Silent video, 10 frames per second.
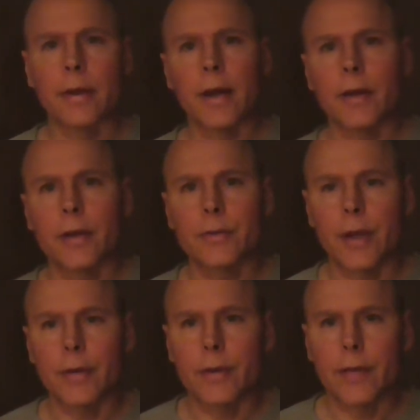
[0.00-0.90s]
I
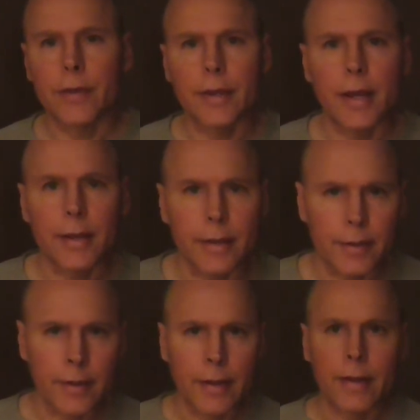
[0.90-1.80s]
don't have to take
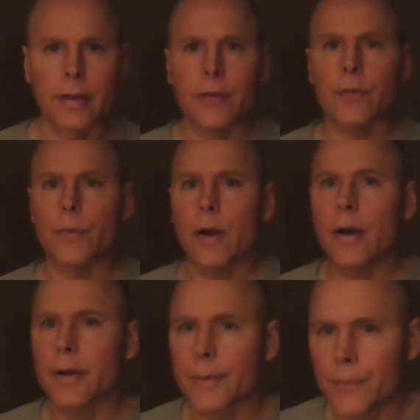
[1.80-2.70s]
it. This is
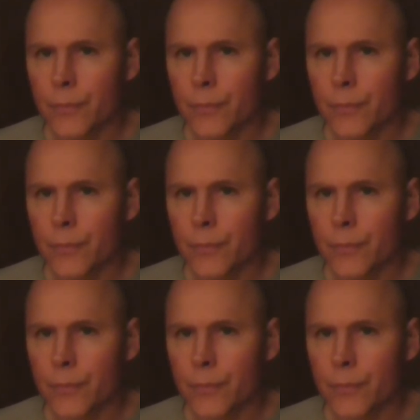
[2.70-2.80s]
wrong.